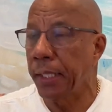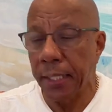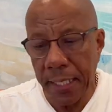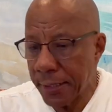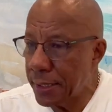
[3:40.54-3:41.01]

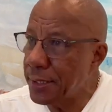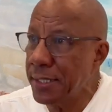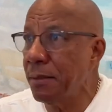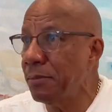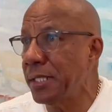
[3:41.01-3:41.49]
He had the
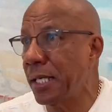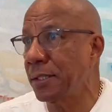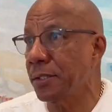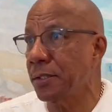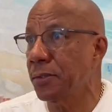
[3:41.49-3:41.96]
same
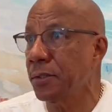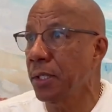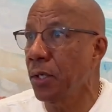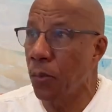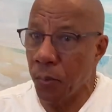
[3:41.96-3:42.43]
challenges.
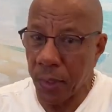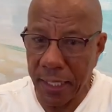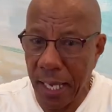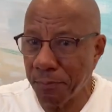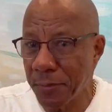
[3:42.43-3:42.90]
We
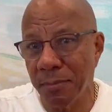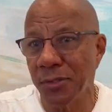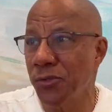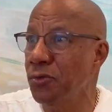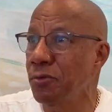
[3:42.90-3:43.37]
kept him
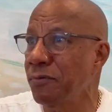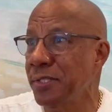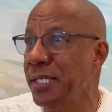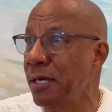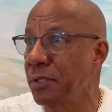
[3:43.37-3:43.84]
in school for
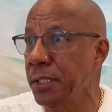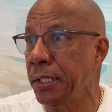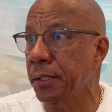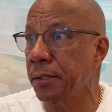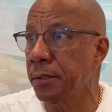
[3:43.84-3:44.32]
7
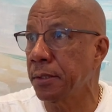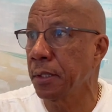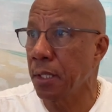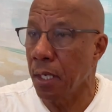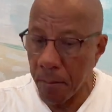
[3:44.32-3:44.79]
years,
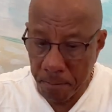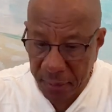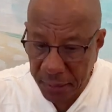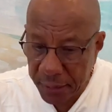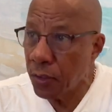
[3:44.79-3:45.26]

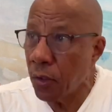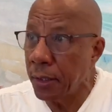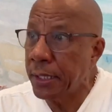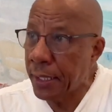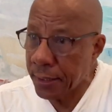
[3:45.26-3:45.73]
building
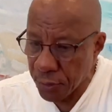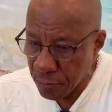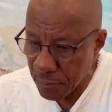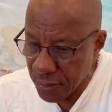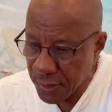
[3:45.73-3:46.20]
on that
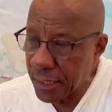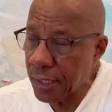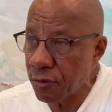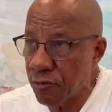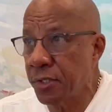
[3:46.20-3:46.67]
numeracy
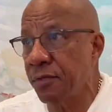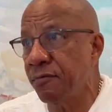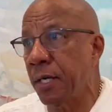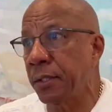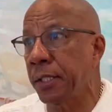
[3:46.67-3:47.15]
and literacy
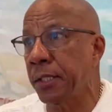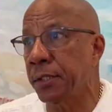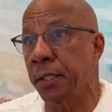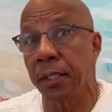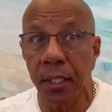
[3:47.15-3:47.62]

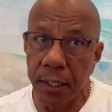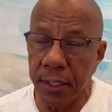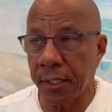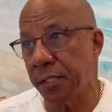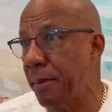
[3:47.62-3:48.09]
foundation.
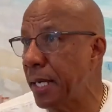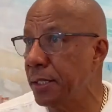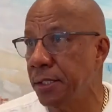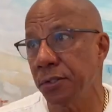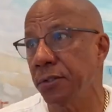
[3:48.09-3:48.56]
He's a
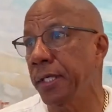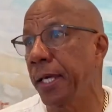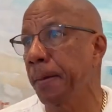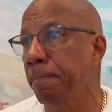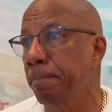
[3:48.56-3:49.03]
manager today.